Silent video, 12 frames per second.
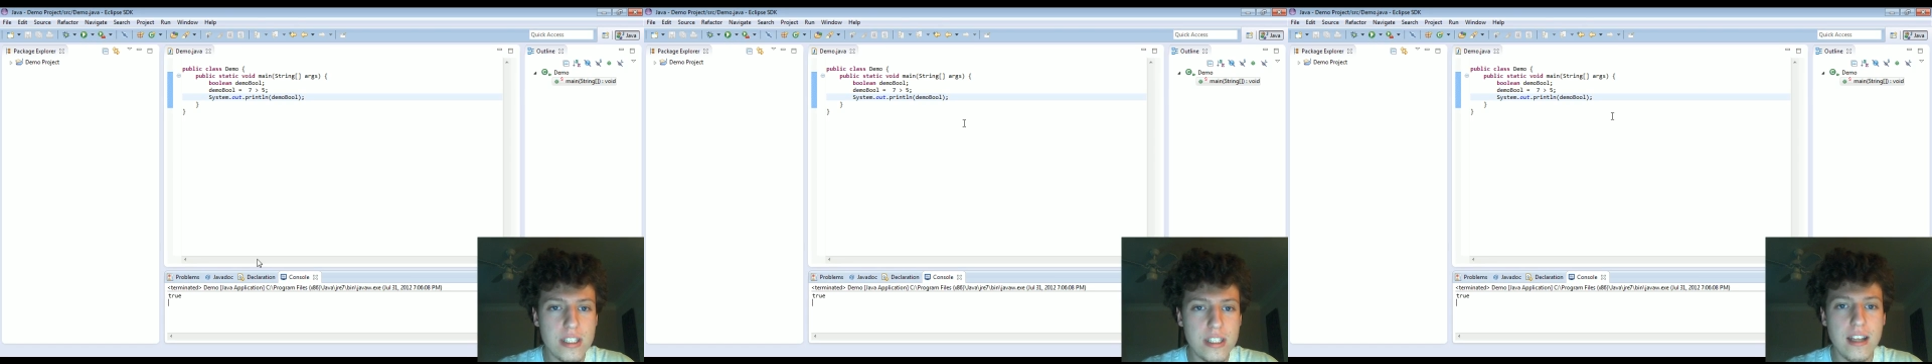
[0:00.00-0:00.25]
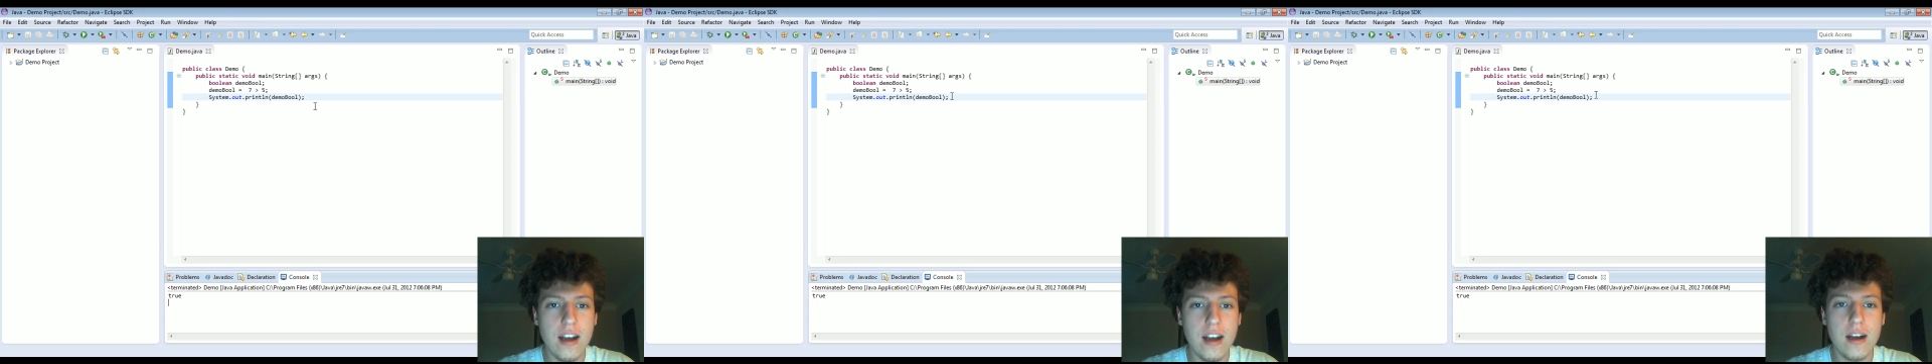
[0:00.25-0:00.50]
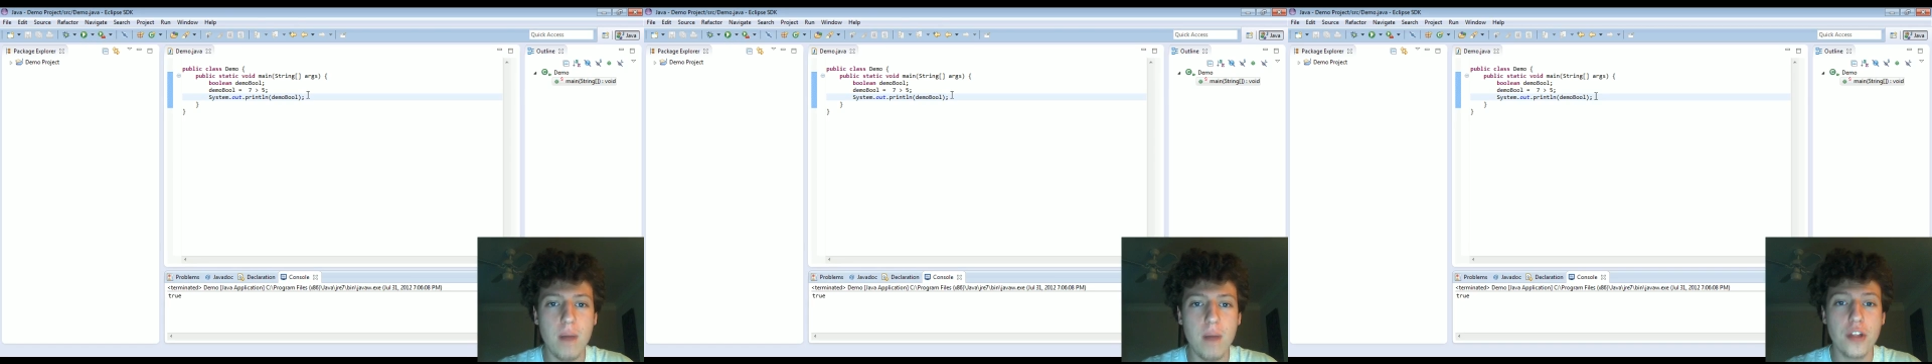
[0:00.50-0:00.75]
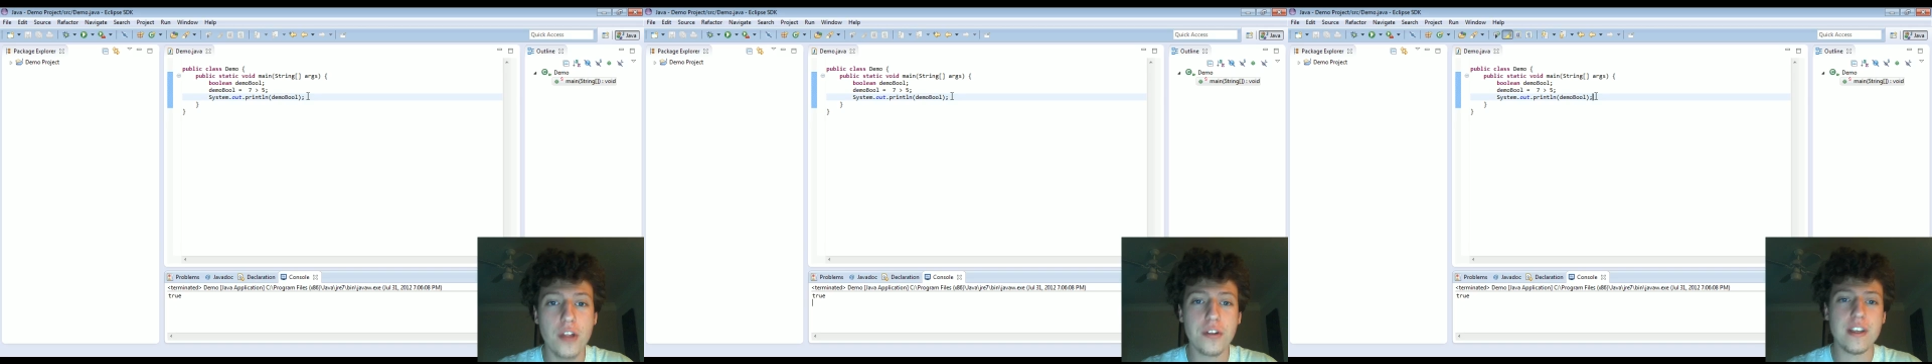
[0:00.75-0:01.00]

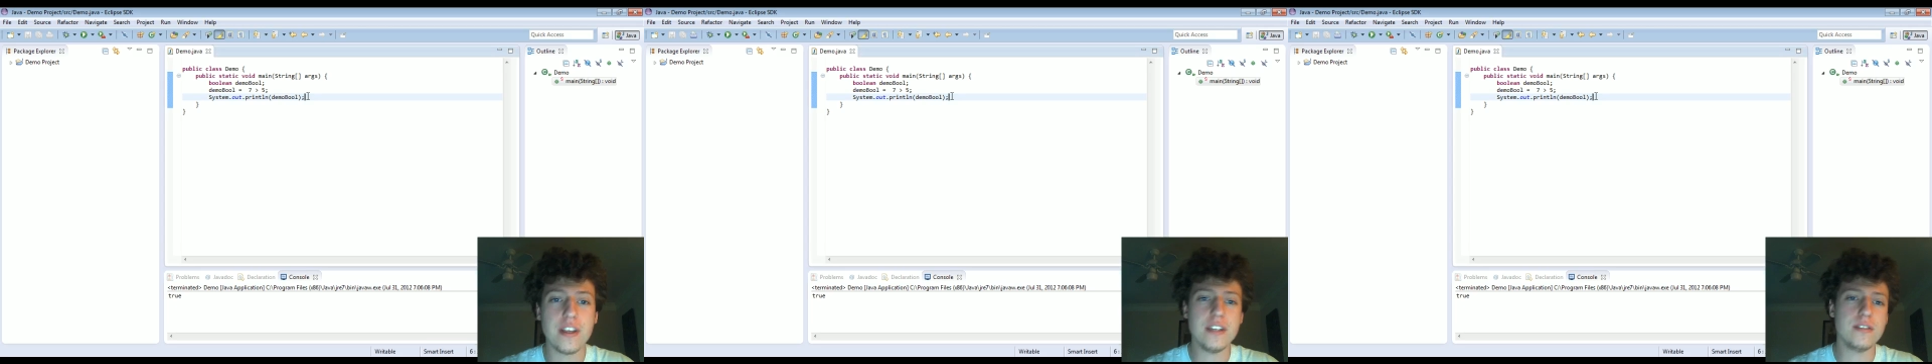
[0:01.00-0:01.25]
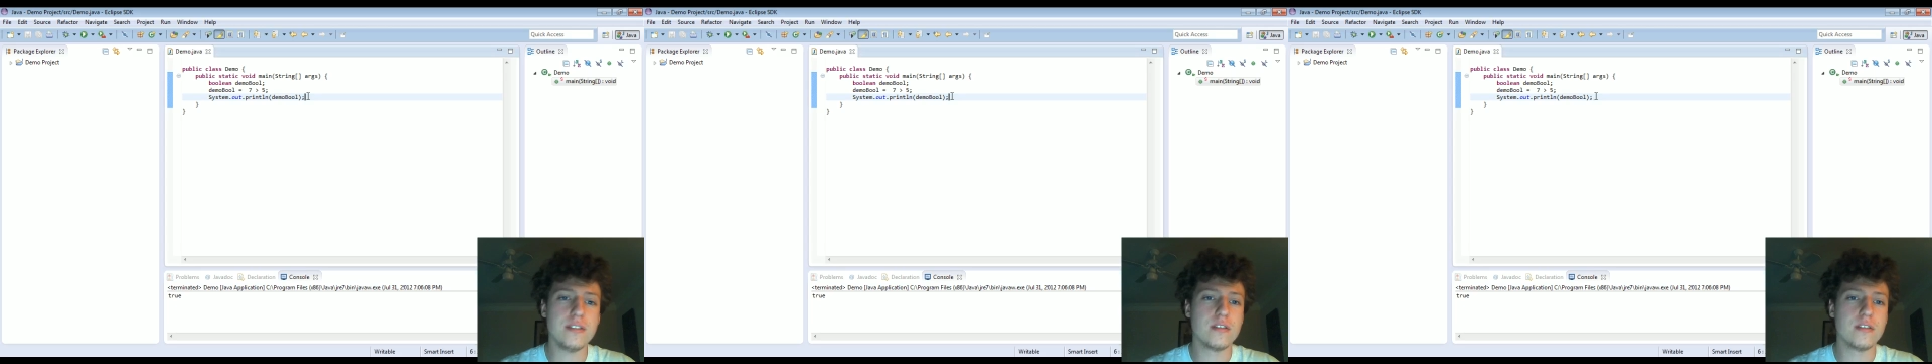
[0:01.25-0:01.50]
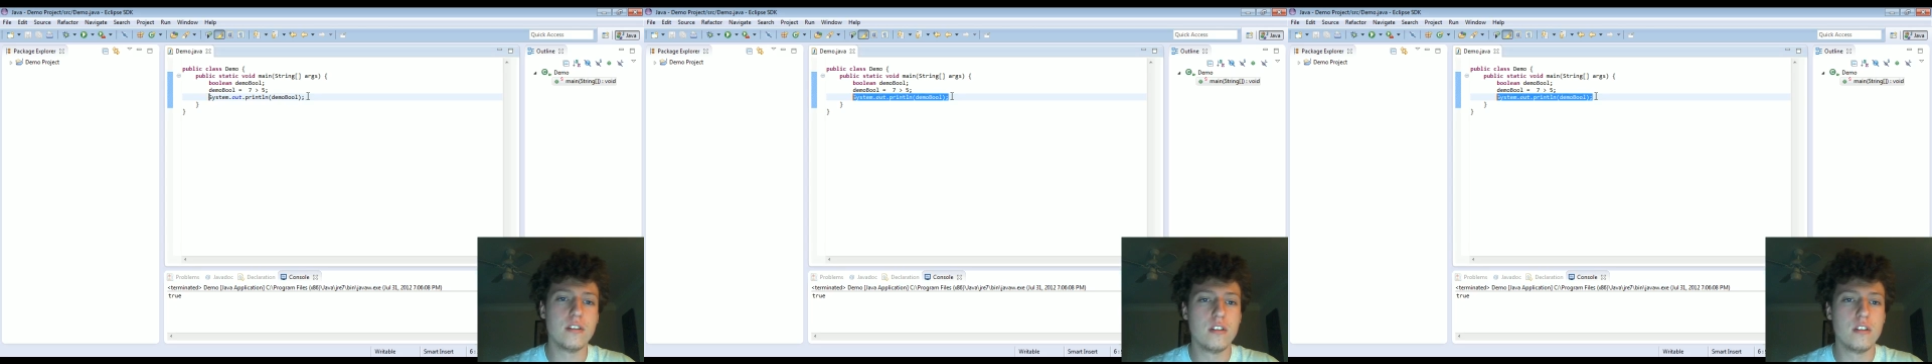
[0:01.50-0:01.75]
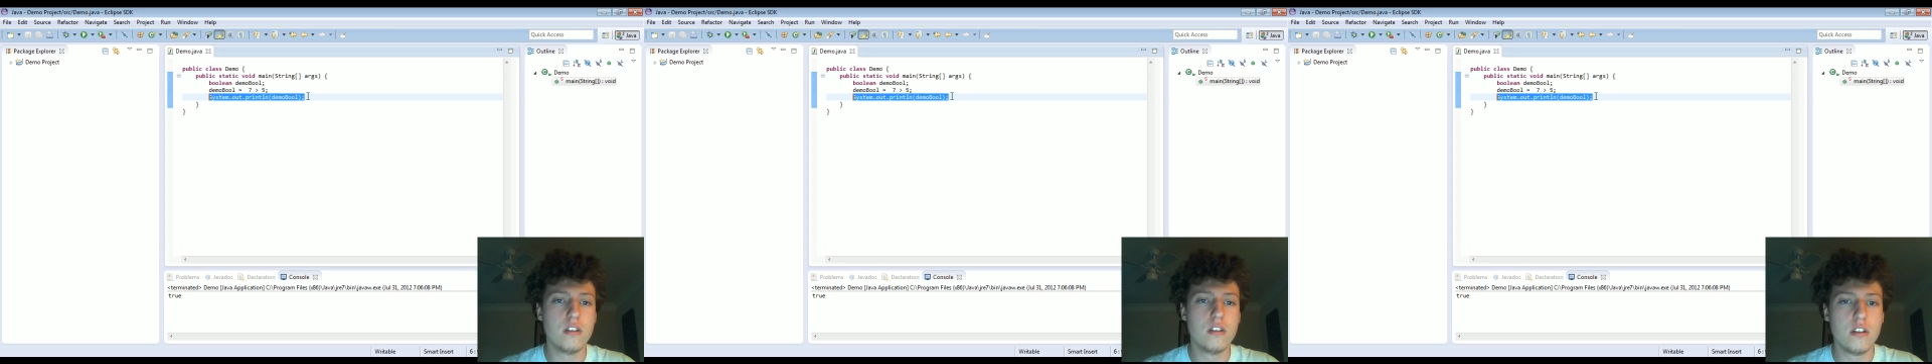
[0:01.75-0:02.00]
Other things,
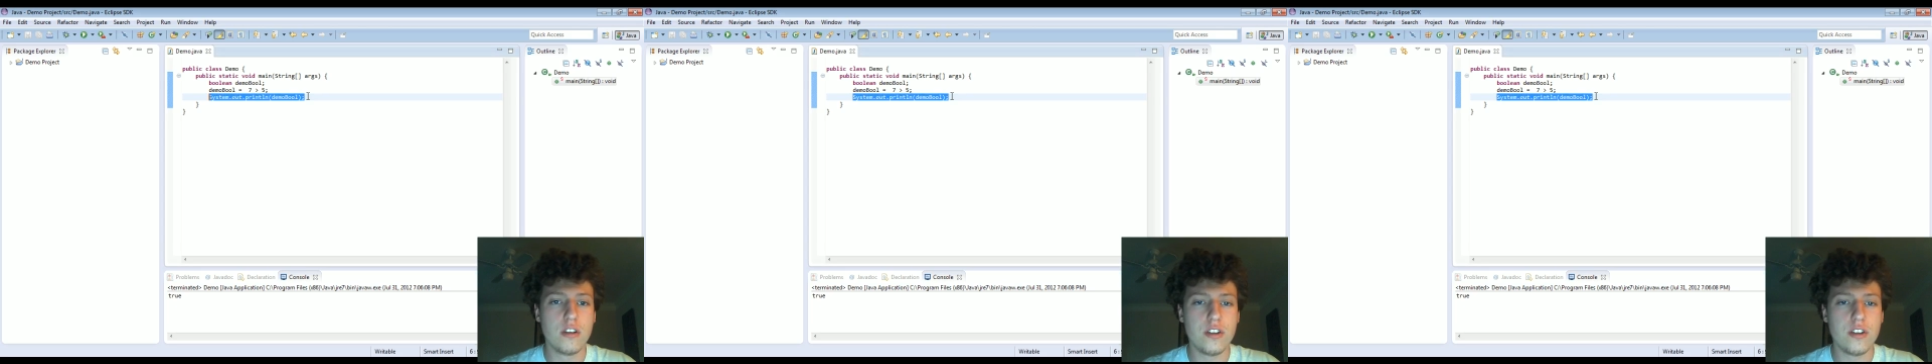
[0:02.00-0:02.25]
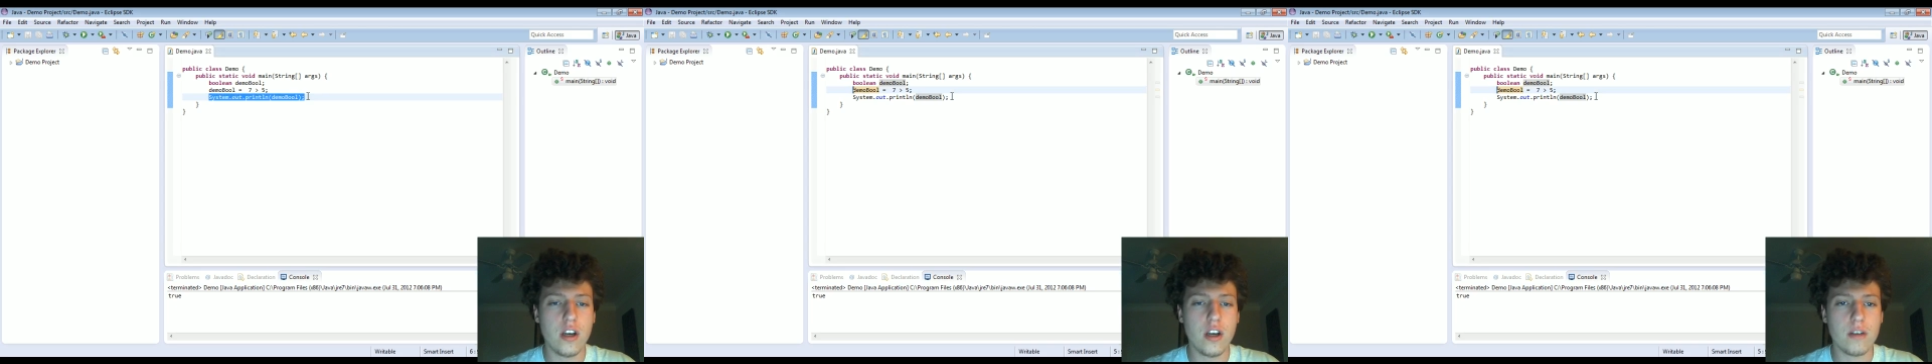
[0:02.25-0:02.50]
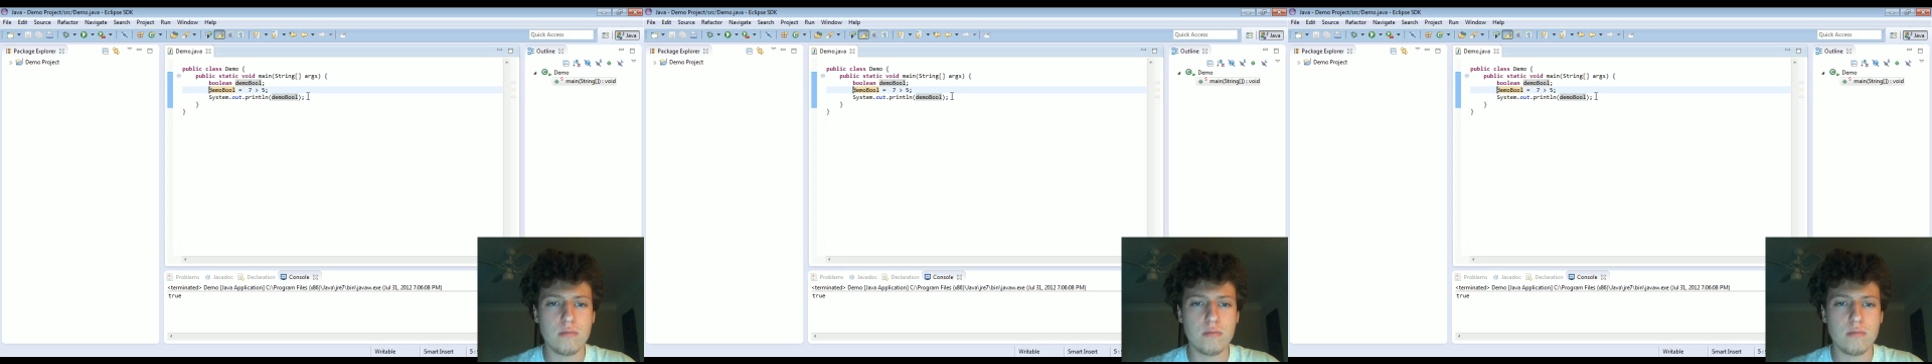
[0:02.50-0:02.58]
gotta